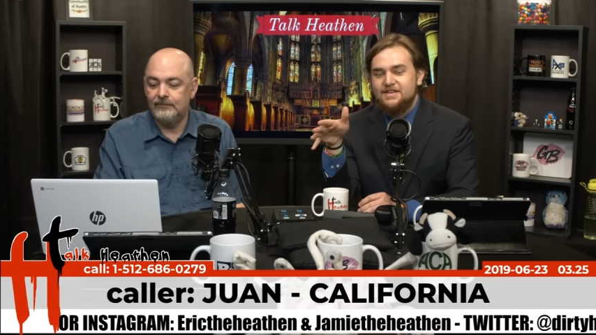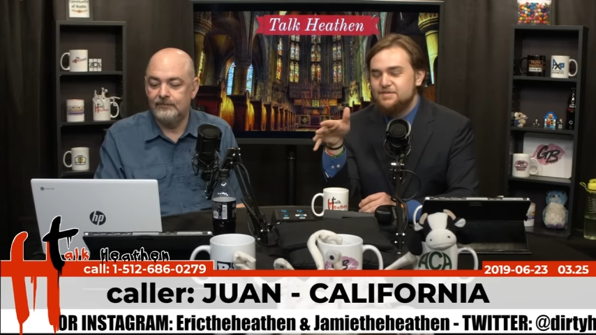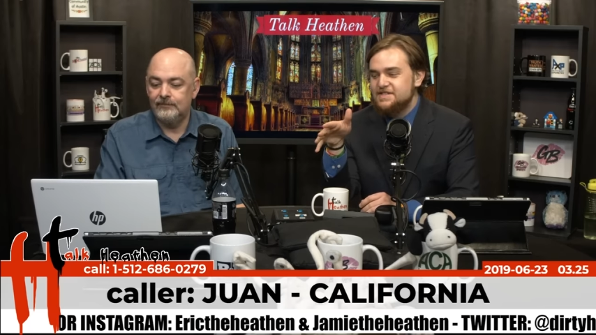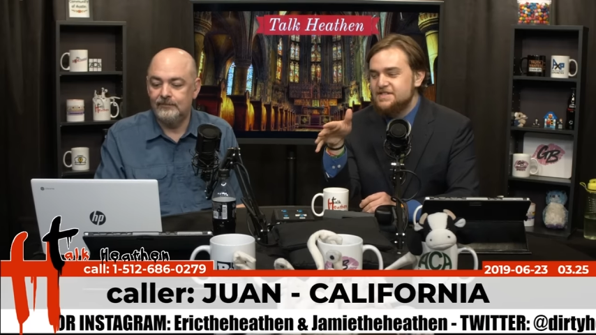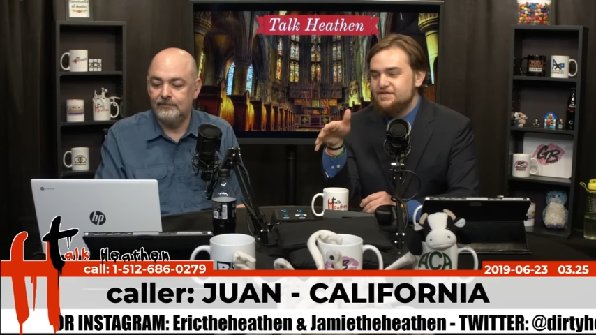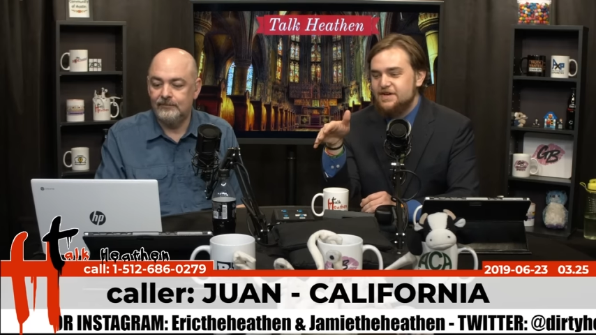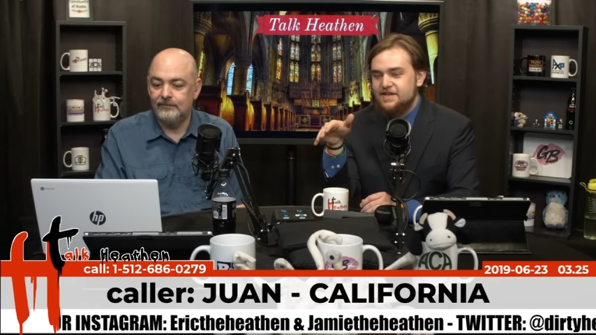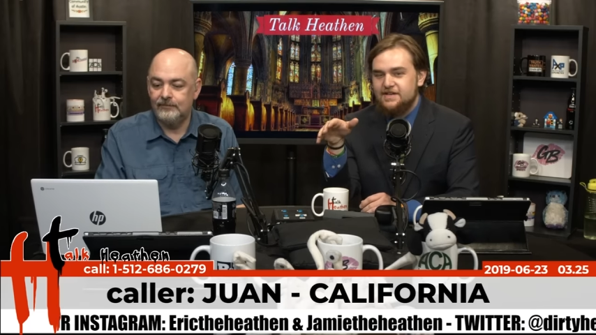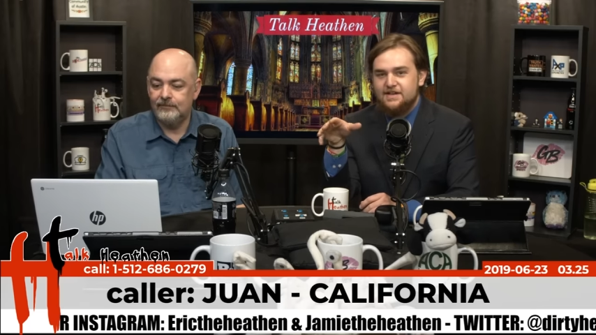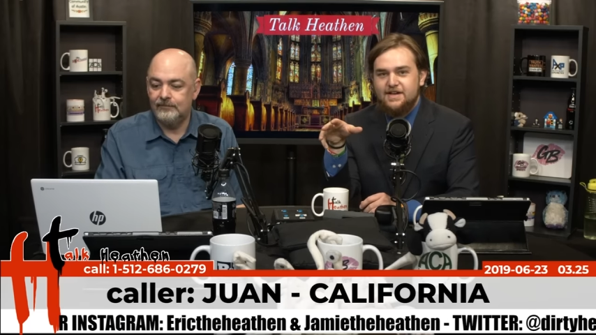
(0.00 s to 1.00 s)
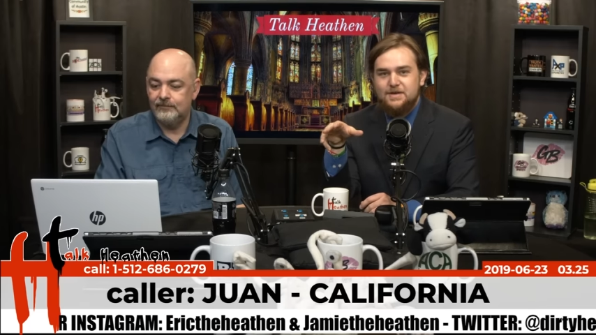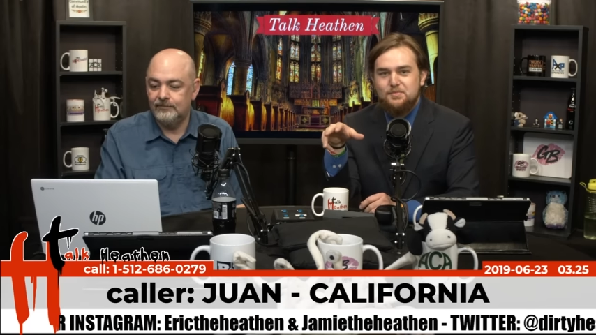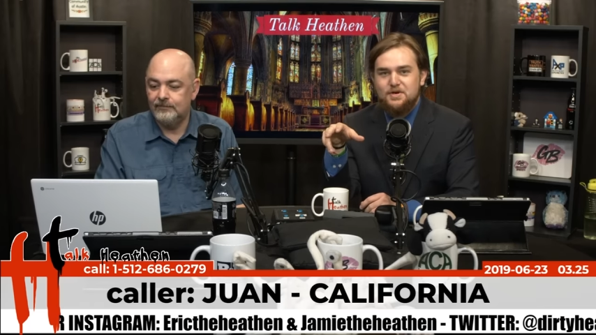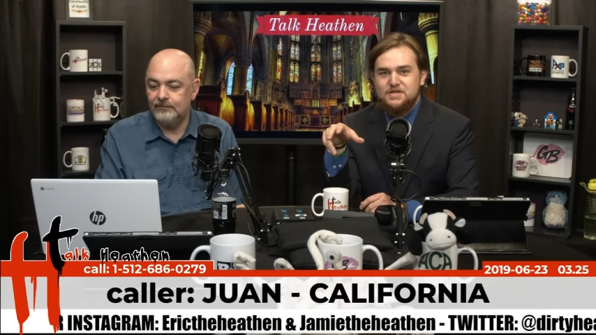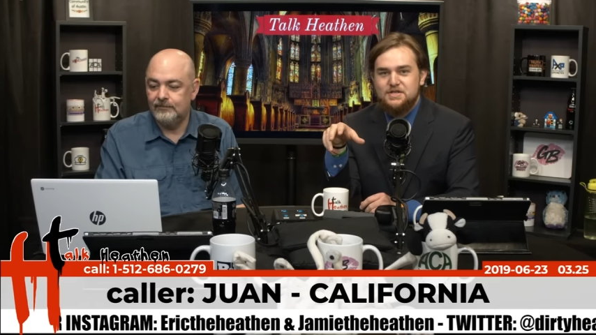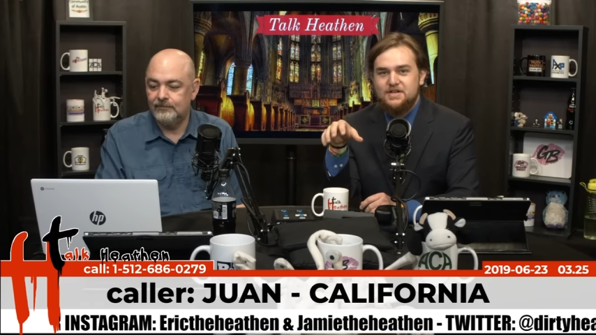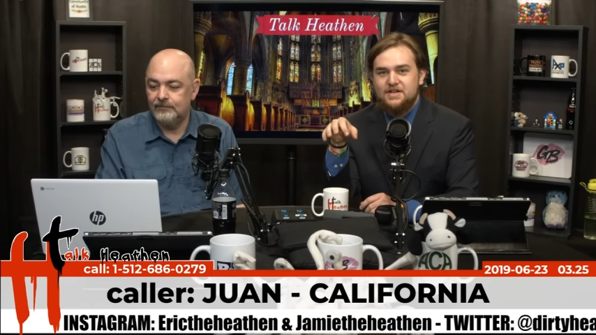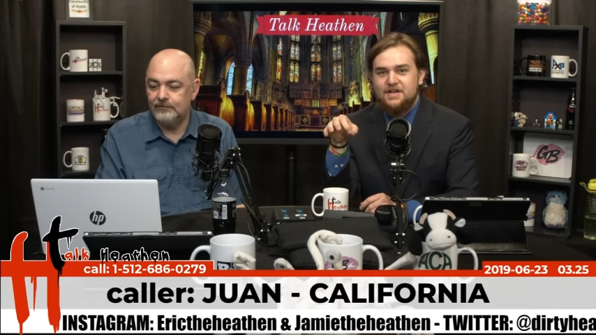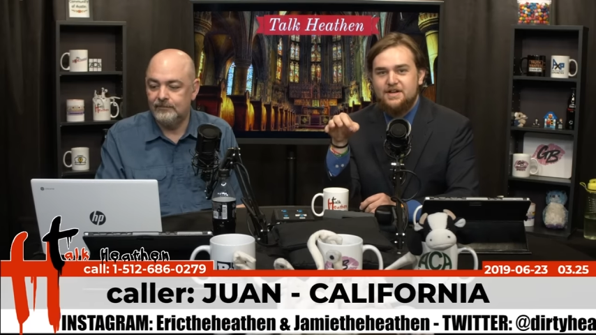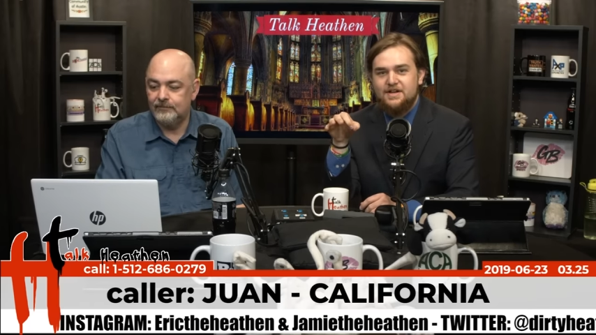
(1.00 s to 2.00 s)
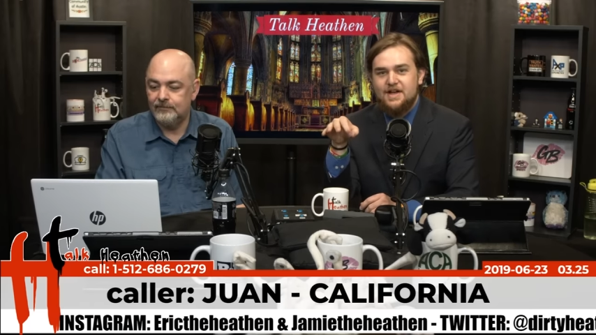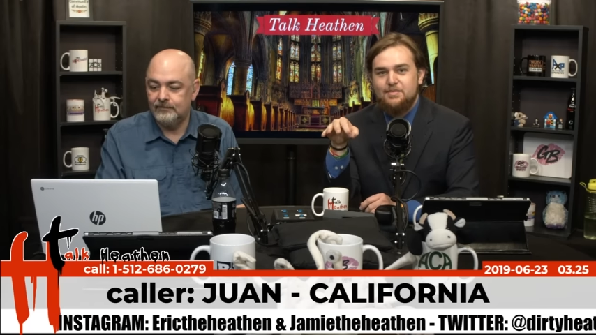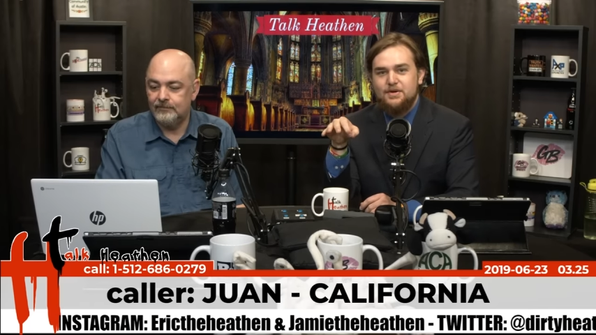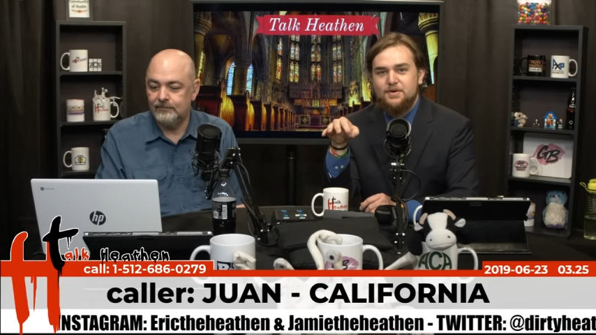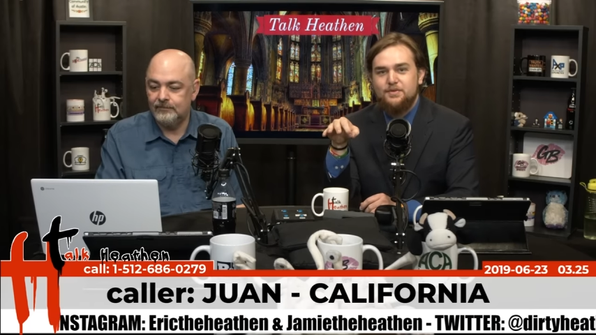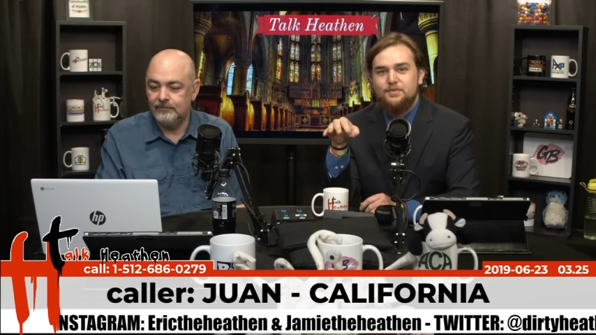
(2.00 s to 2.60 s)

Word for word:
Speaker 1: me let me see if I can I can bridge a, a gap here.